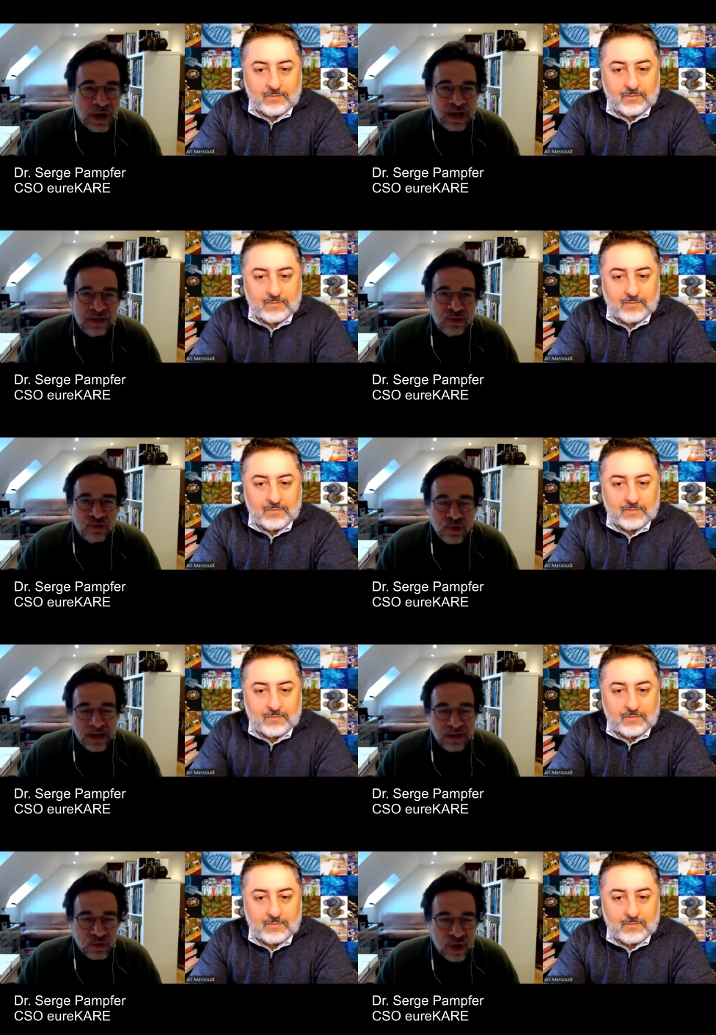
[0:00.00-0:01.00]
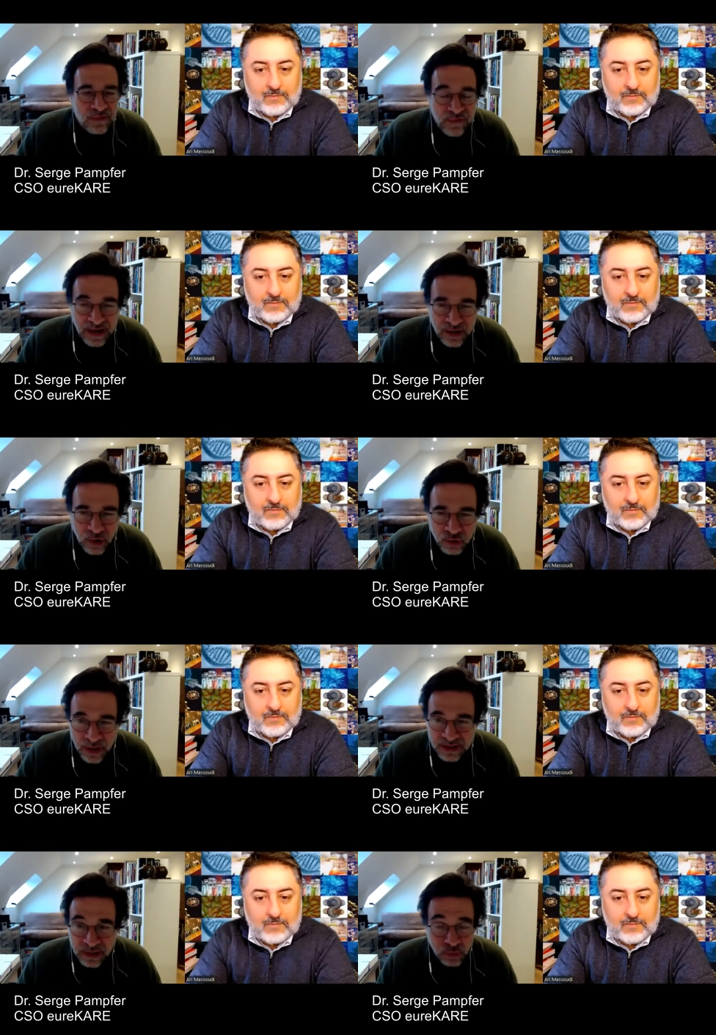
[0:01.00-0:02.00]
Speaker 1: and to try to uh, find out
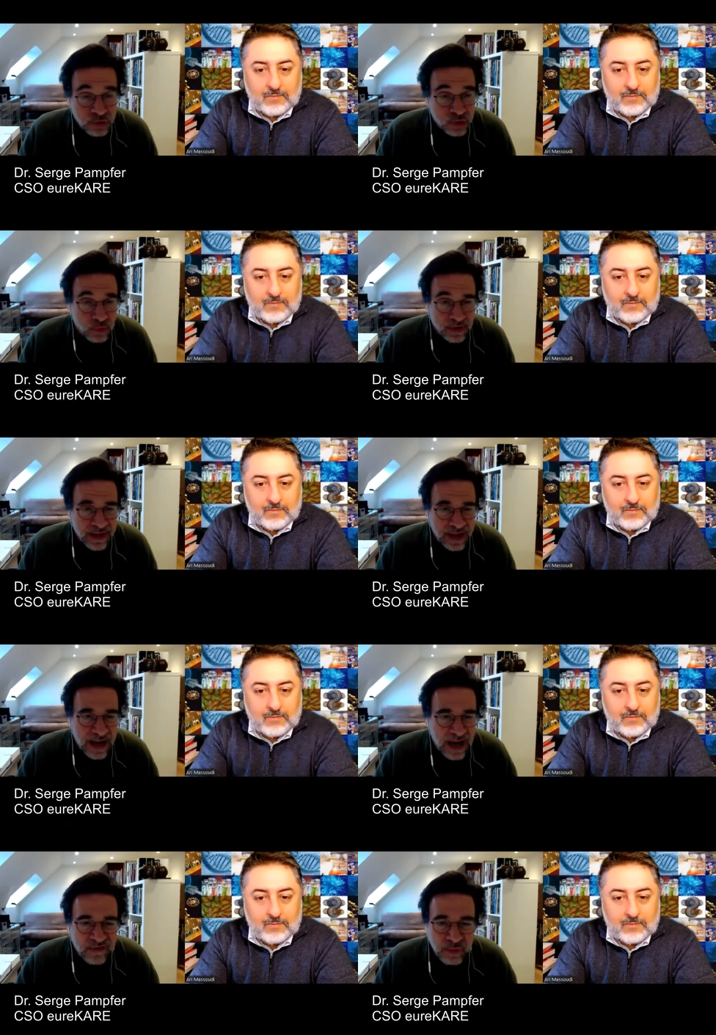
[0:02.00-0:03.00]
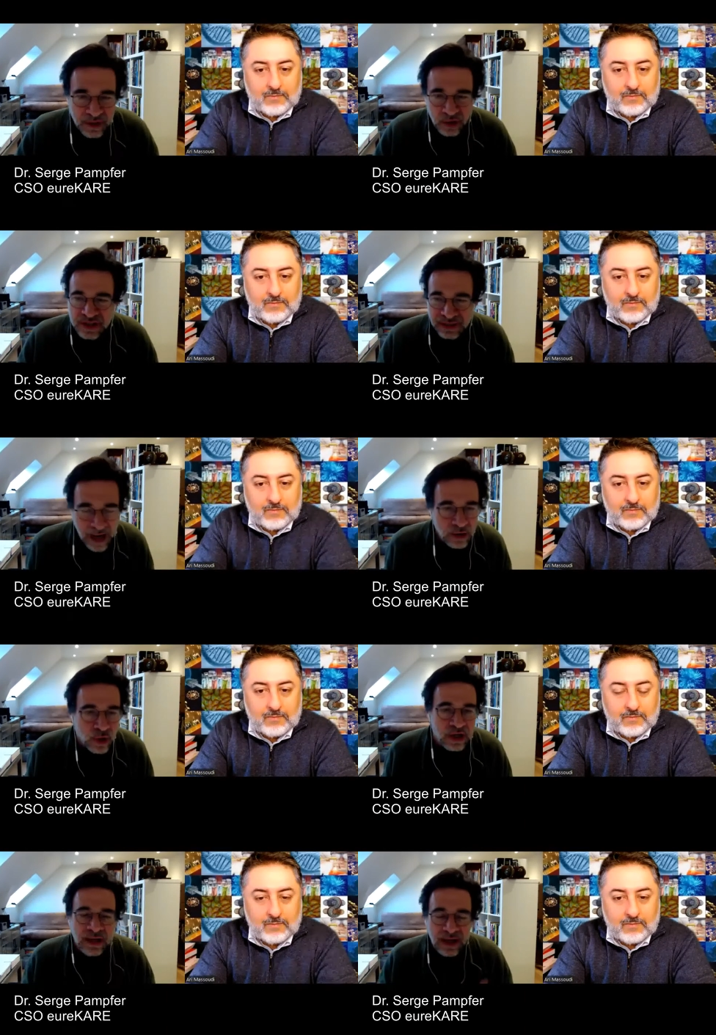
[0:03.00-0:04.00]
what they would do with their life, because in my
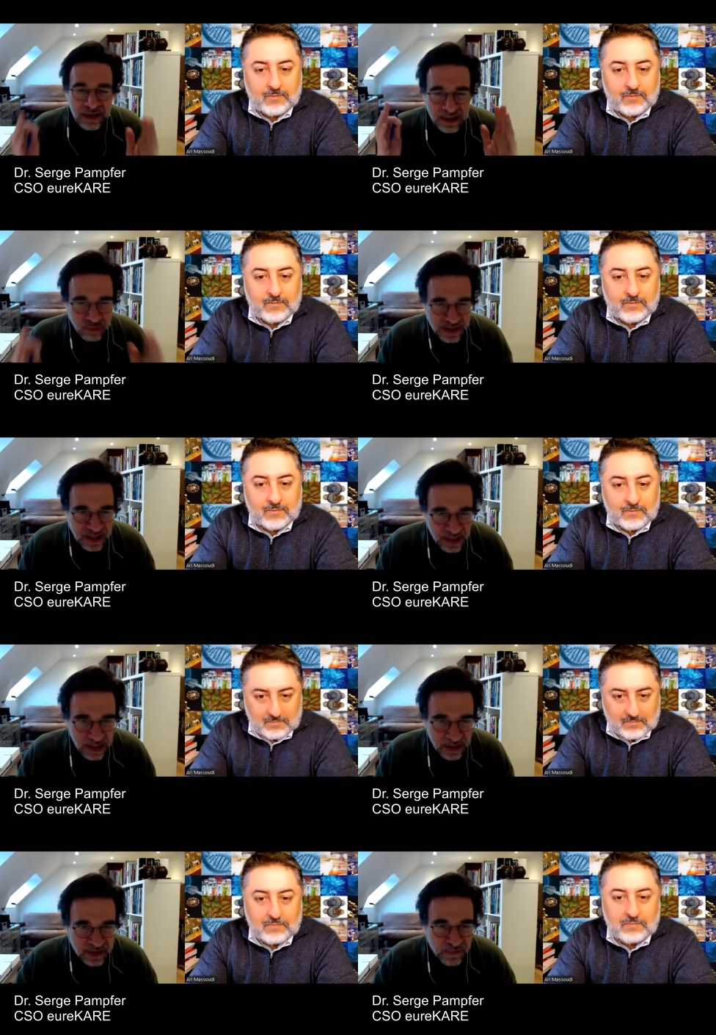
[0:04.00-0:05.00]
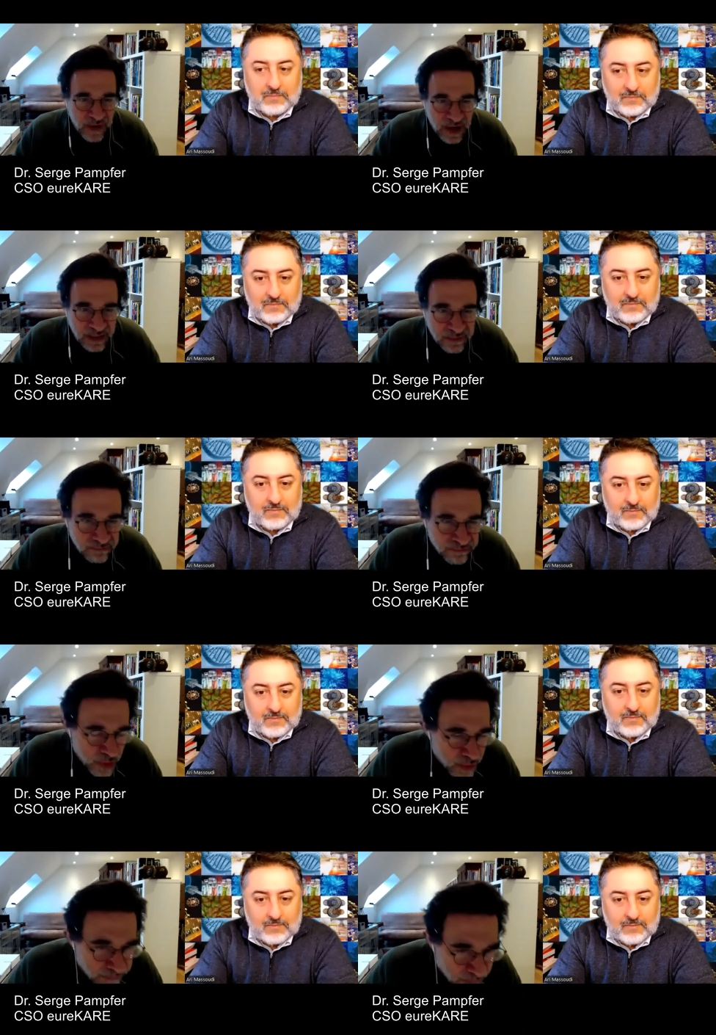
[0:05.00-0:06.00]
way, it was clearly defined
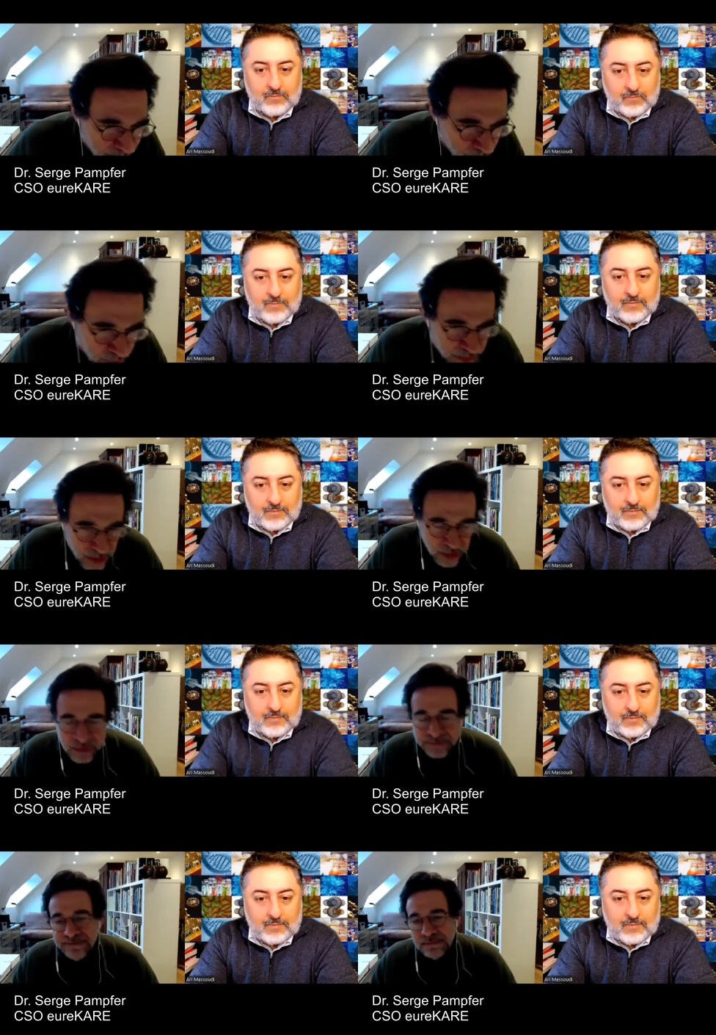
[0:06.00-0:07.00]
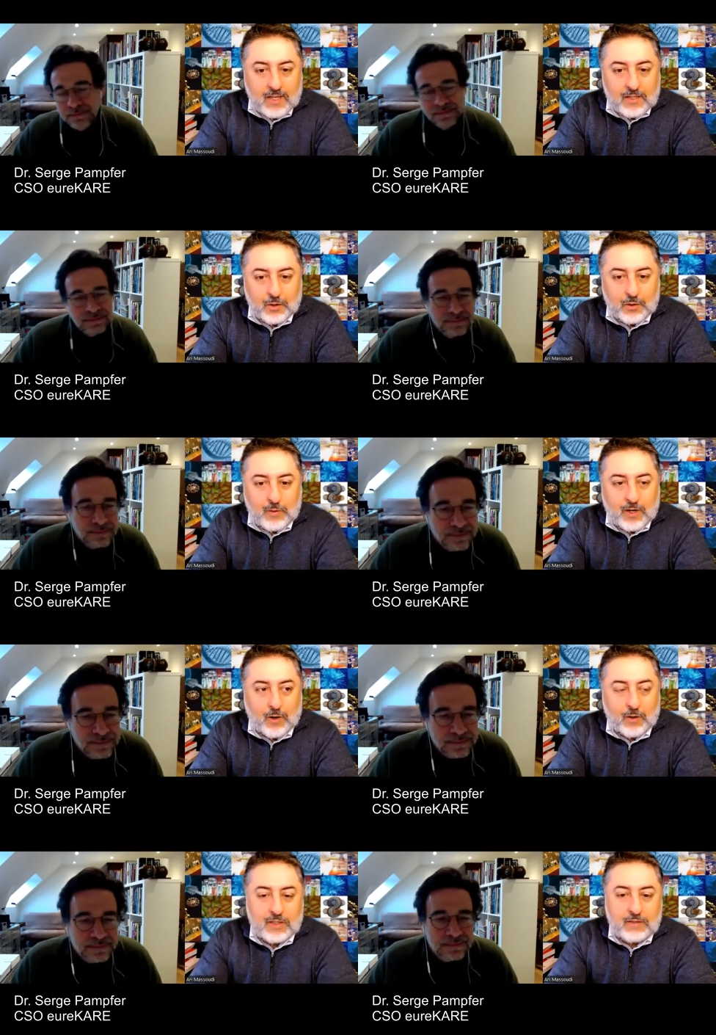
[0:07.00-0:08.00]
very,
Speaker 2: very early on. So you were
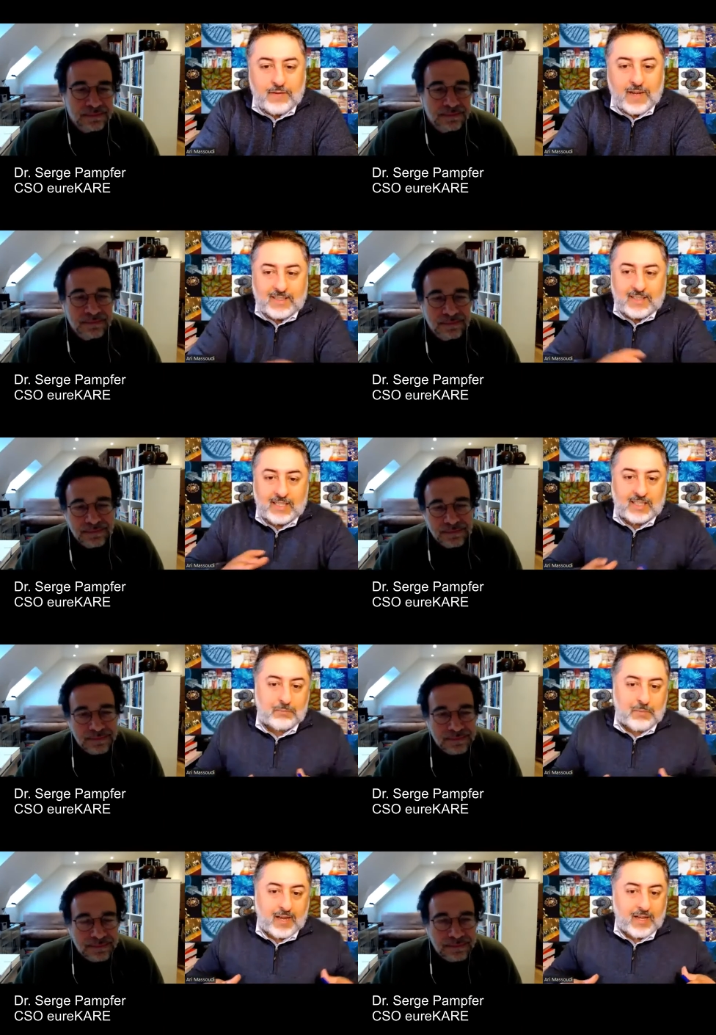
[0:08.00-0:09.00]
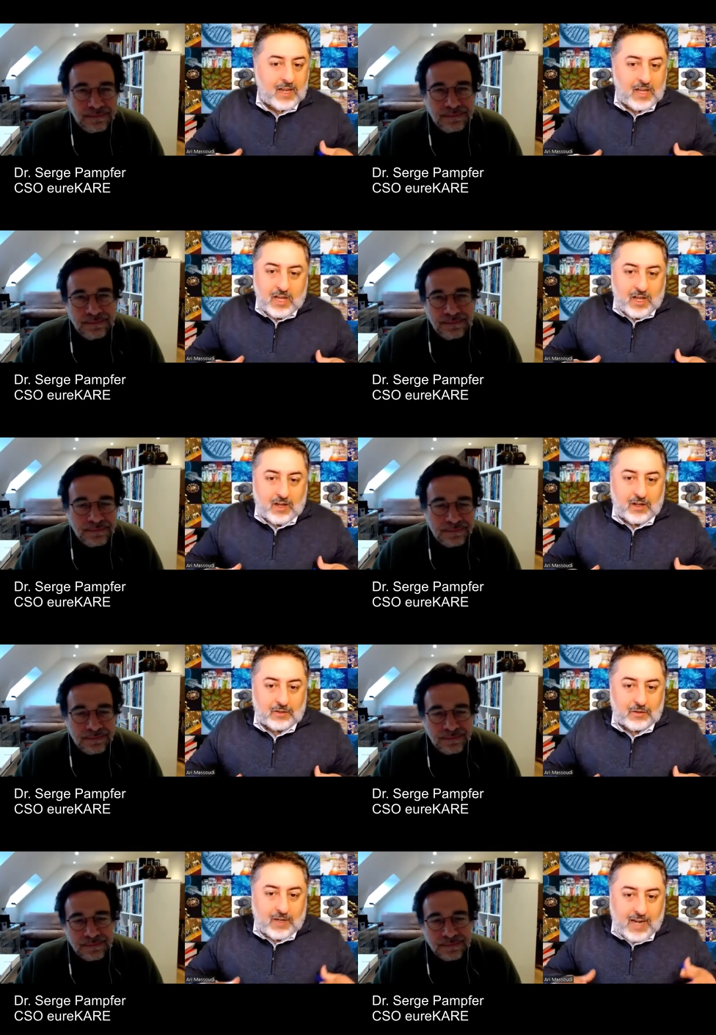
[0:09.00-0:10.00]
already fascinated by uh,
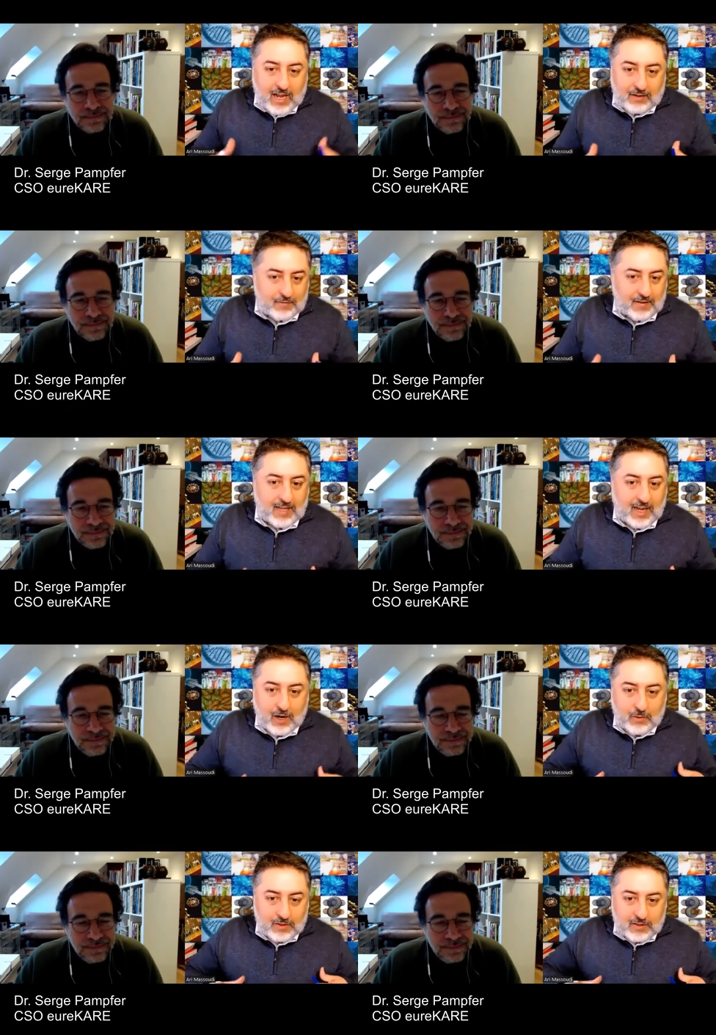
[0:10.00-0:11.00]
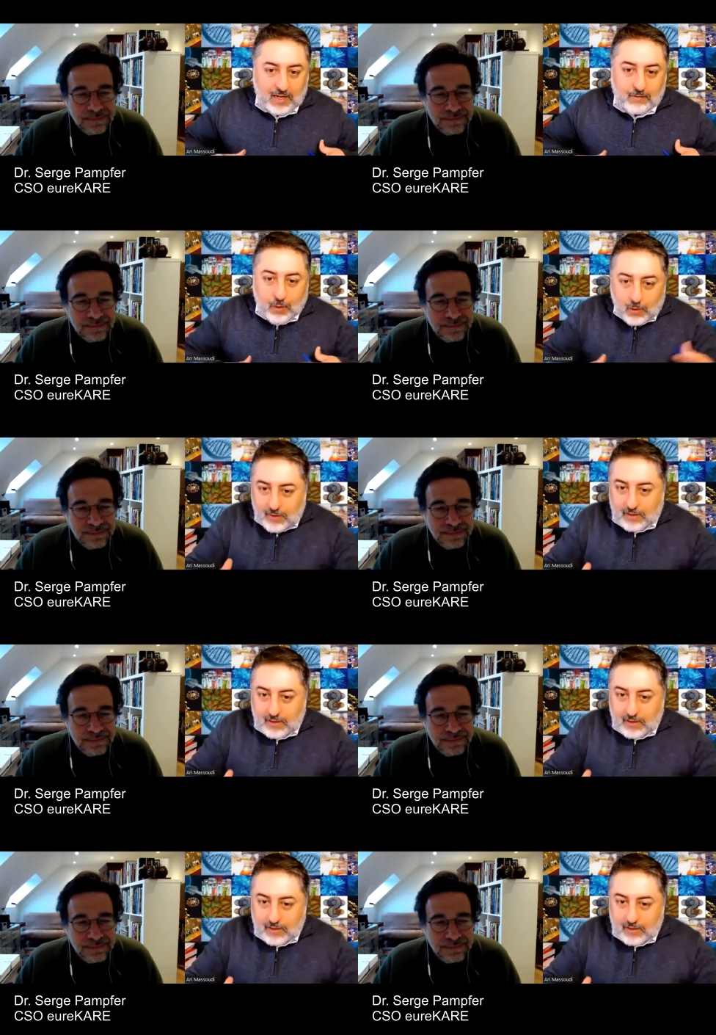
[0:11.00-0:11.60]
the life and how it evolved